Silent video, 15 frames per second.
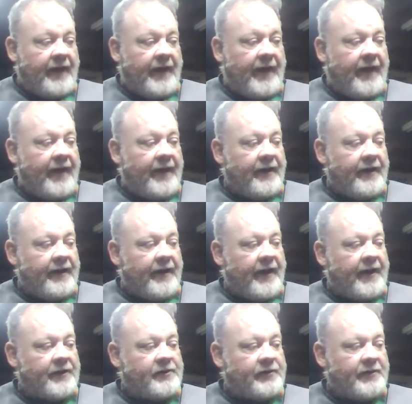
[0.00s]
and it
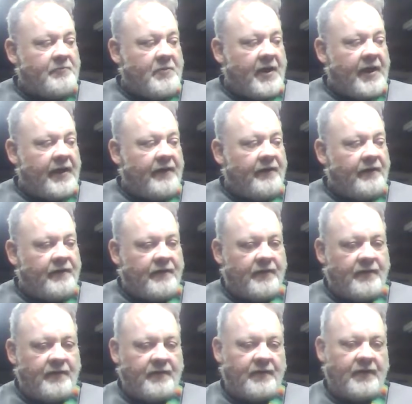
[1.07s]
actually made
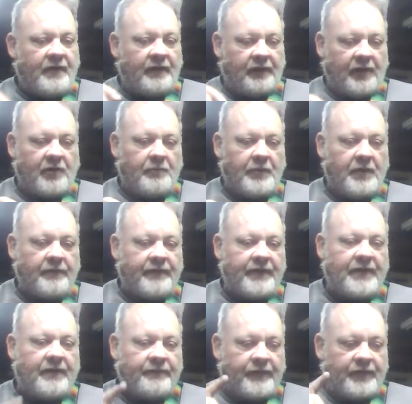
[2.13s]
a little bit of a
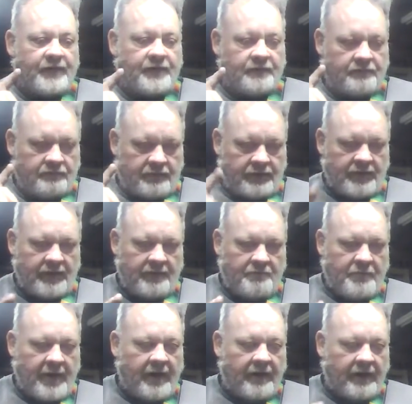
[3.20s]
difference to the
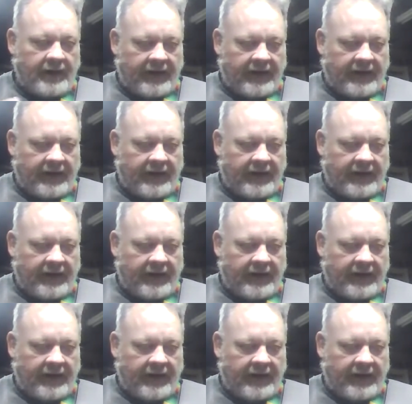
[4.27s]
better.